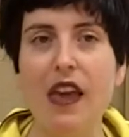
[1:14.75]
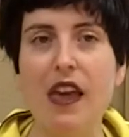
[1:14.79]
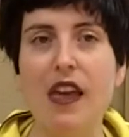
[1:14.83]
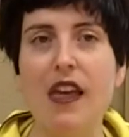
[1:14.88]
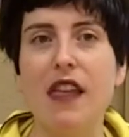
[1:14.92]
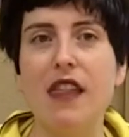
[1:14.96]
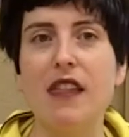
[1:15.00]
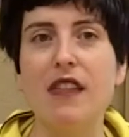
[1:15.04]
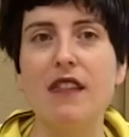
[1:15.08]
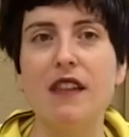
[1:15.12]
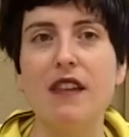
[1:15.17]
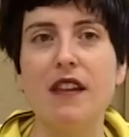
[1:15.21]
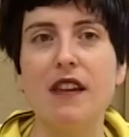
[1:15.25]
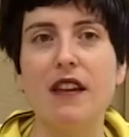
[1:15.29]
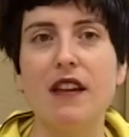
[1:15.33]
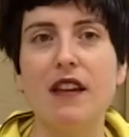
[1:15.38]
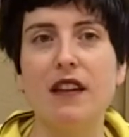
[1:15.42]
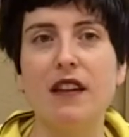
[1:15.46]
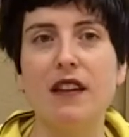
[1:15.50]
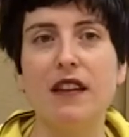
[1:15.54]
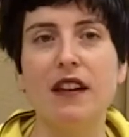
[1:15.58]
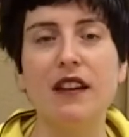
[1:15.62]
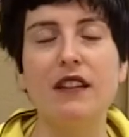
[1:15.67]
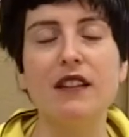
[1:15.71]
and
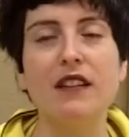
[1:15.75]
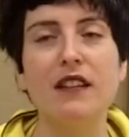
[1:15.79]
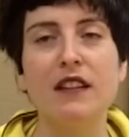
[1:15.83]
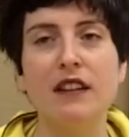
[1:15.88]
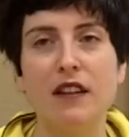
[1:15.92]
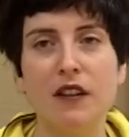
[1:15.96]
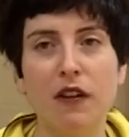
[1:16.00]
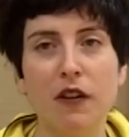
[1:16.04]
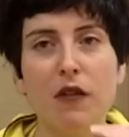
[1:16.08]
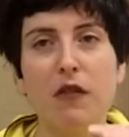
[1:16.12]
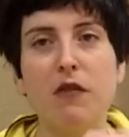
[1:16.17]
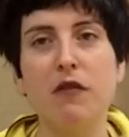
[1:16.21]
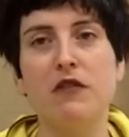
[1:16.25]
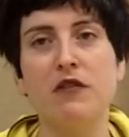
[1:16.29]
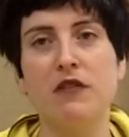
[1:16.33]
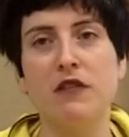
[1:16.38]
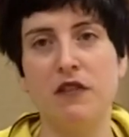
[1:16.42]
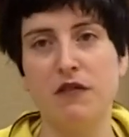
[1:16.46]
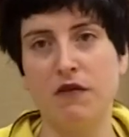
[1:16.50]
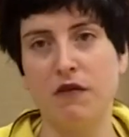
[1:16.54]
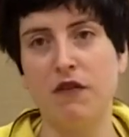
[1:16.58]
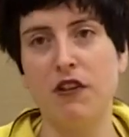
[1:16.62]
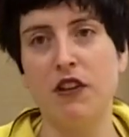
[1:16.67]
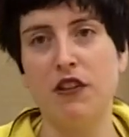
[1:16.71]
then it lowers
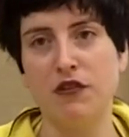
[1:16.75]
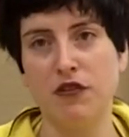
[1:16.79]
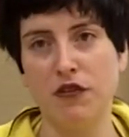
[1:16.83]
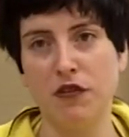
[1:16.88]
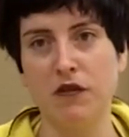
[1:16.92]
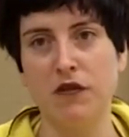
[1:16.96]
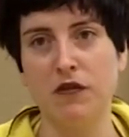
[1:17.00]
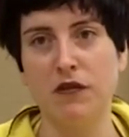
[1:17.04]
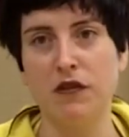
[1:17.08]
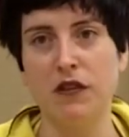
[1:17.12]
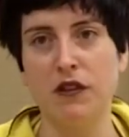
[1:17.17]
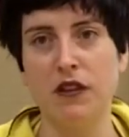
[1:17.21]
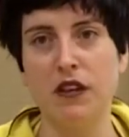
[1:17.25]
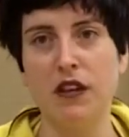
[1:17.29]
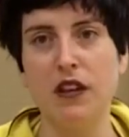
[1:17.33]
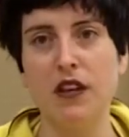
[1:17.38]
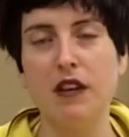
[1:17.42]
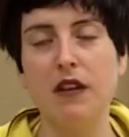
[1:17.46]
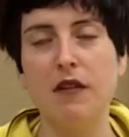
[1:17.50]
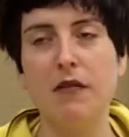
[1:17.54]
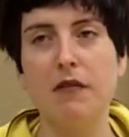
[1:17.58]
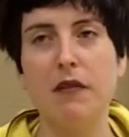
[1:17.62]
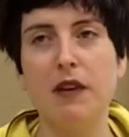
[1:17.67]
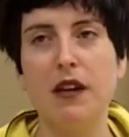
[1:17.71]
the threshold.
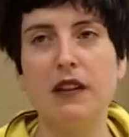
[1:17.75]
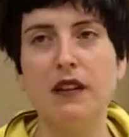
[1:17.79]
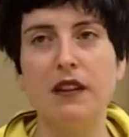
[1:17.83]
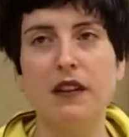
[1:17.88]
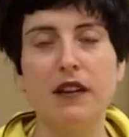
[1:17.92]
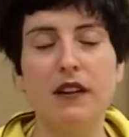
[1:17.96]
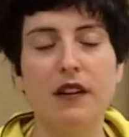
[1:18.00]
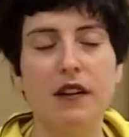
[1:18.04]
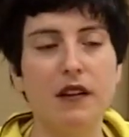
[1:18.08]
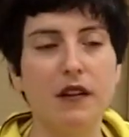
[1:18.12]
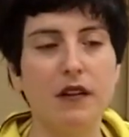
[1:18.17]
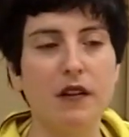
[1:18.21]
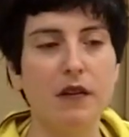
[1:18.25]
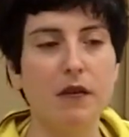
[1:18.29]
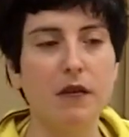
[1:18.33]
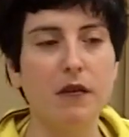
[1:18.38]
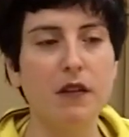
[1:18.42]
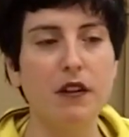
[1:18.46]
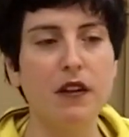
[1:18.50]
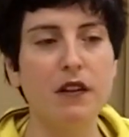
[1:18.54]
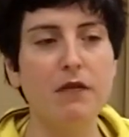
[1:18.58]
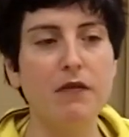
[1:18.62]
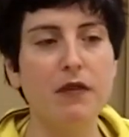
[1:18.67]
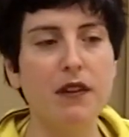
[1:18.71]
But
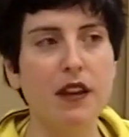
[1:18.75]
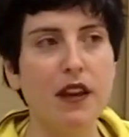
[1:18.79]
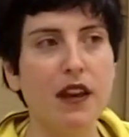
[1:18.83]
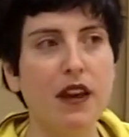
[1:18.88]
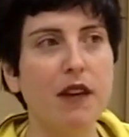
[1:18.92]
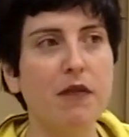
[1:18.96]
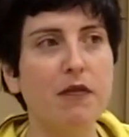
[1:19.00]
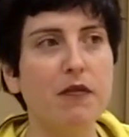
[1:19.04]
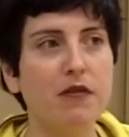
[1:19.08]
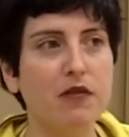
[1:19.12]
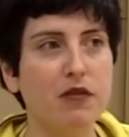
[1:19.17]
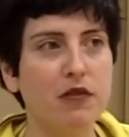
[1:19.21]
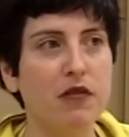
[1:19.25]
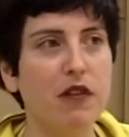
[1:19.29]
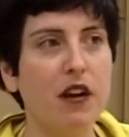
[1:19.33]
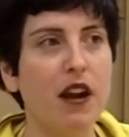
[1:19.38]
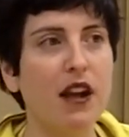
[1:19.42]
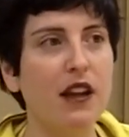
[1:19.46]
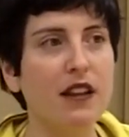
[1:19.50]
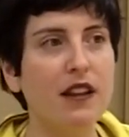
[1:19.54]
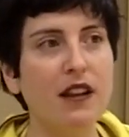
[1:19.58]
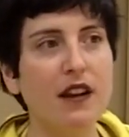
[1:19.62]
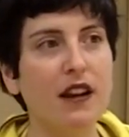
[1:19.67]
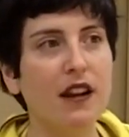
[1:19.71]
we are being able to
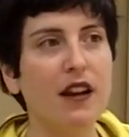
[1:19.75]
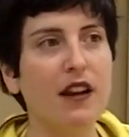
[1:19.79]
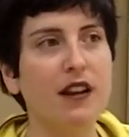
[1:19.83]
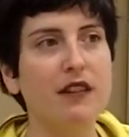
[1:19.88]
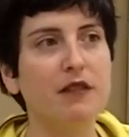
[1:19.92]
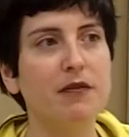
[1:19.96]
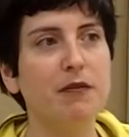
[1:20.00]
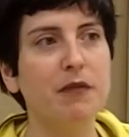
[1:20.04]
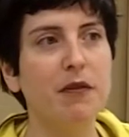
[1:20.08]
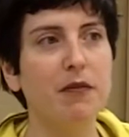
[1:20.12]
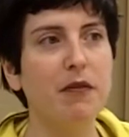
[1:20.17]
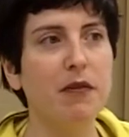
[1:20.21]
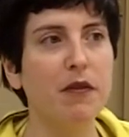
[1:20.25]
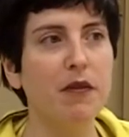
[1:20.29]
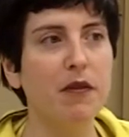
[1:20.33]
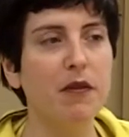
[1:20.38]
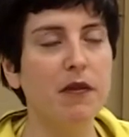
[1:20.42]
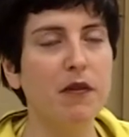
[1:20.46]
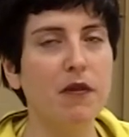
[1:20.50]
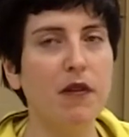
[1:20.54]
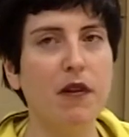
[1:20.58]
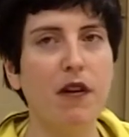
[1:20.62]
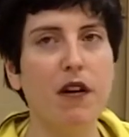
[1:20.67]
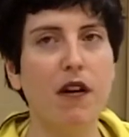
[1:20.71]
analyze
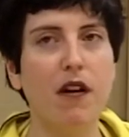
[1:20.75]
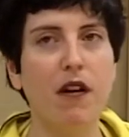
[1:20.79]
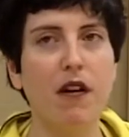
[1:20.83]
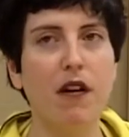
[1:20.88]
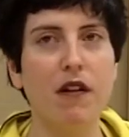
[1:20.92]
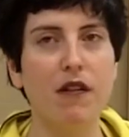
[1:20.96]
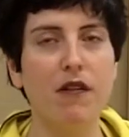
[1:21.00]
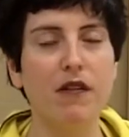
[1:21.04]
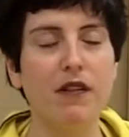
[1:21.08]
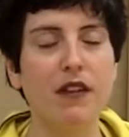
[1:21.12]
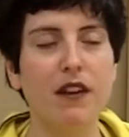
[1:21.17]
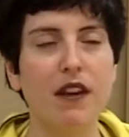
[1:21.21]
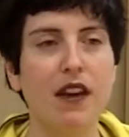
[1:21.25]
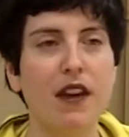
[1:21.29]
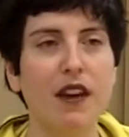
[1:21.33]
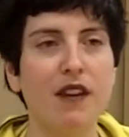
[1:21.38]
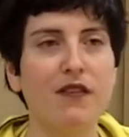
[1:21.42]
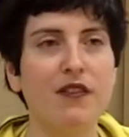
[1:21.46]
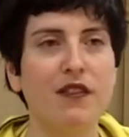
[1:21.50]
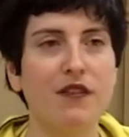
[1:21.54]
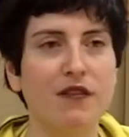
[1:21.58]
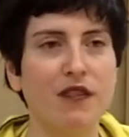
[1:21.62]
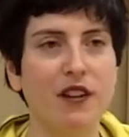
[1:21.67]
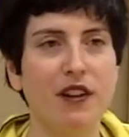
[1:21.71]
people who only
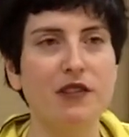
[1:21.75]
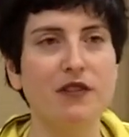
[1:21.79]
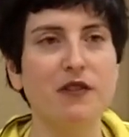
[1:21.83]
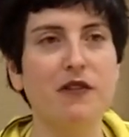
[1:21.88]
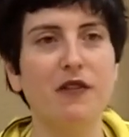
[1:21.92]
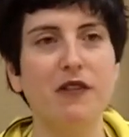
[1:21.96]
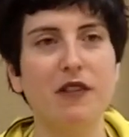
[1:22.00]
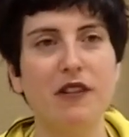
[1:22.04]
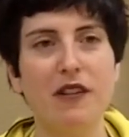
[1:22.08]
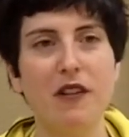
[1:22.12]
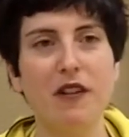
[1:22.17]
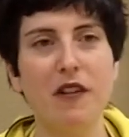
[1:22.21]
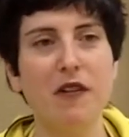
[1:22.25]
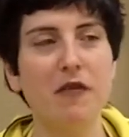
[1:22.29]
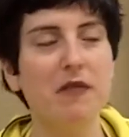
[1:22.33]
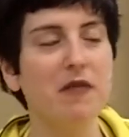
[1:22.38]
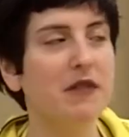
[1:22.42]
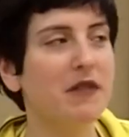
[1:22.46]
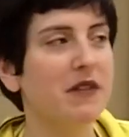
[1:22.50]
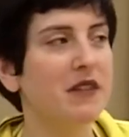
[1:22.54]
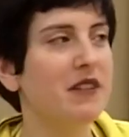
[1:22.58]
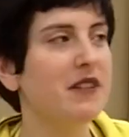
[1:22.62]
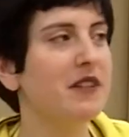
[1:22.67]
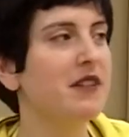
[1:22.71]
have vascular
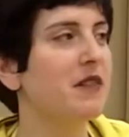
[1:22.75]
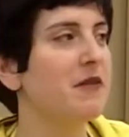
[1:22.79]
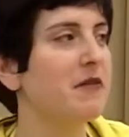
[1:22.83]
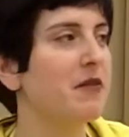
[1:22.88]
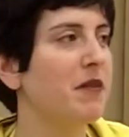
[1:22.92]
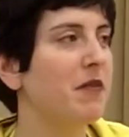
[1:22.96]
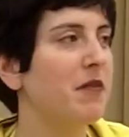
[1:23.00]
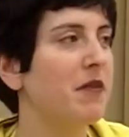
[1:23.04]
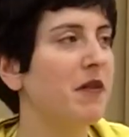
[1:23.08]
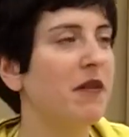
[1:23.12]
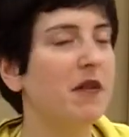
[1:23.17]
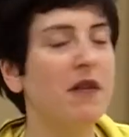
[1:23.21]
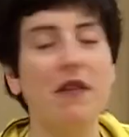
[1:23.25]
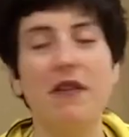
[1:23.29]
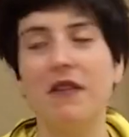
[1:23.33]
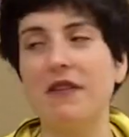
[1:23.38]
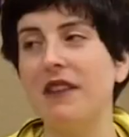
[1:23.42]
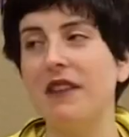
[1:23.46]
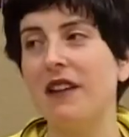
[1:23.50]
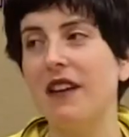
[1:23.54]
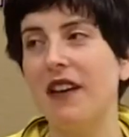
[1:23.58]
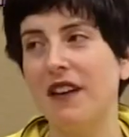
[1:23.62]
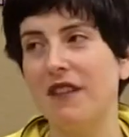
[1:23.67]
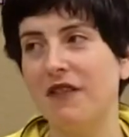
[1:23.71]
components and people who
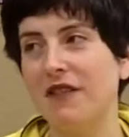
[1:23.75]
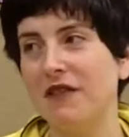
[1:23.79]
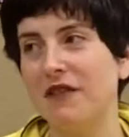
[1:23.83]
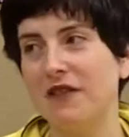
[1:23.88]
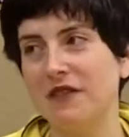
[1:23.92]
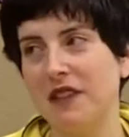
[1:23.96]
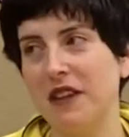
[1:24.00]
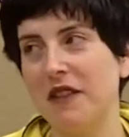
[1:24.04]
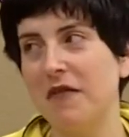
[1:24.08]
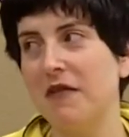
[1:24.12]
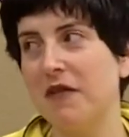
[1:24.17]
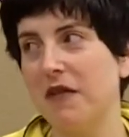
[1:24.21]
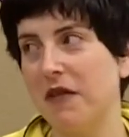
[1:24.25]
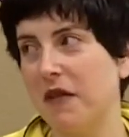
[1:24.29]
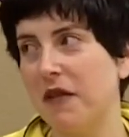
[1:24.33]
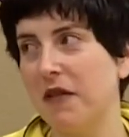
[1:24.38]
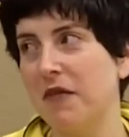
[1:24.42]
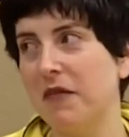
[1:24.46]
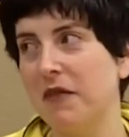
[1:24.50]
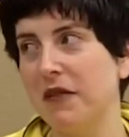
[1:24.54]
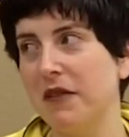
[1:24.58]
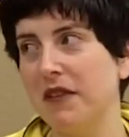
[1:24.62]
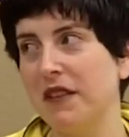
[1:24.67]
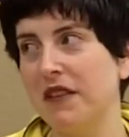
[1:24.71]
only have Alzheimer
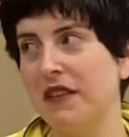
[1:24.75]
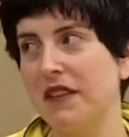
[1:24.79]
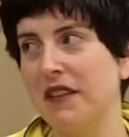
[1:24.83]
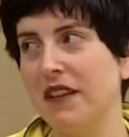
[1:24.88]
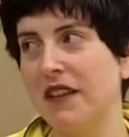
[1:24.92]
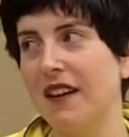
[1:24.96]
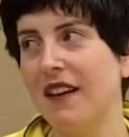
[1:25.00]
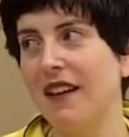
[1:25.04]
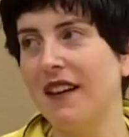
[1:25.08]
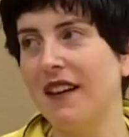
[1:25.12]
component,